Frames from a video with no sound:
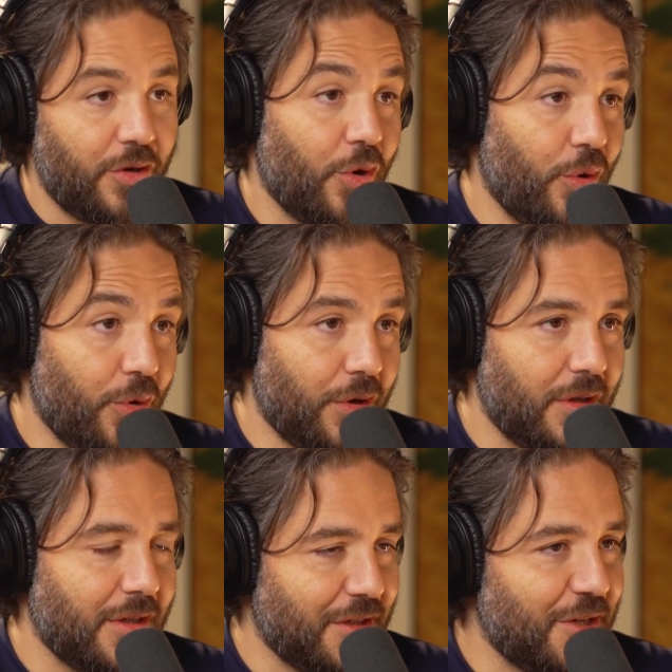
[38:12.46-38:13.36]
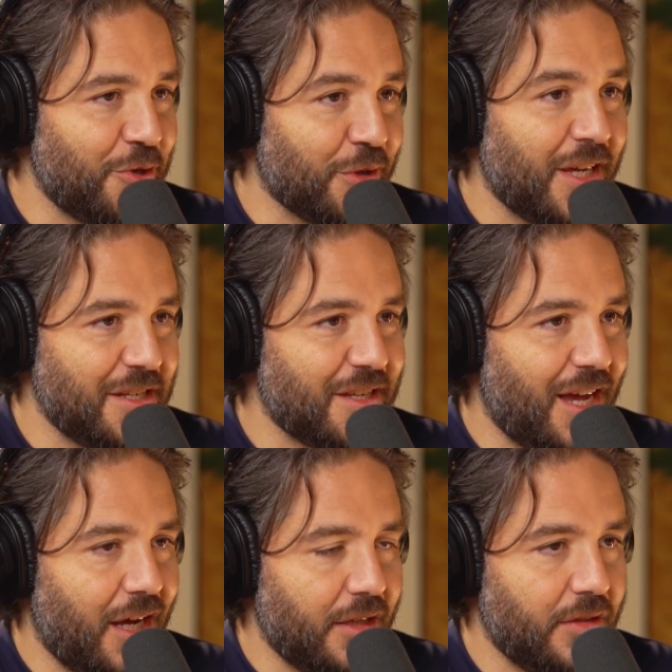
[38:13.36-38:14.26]
or in your case,
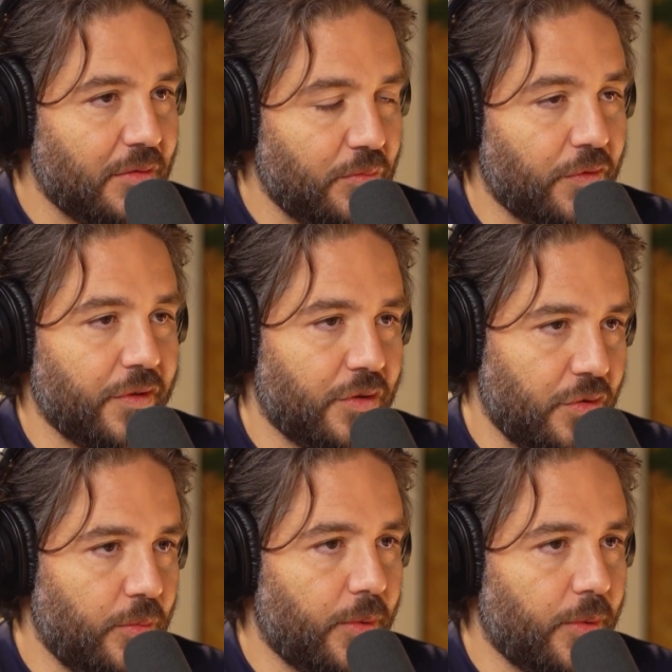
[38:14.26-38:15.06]
moving to new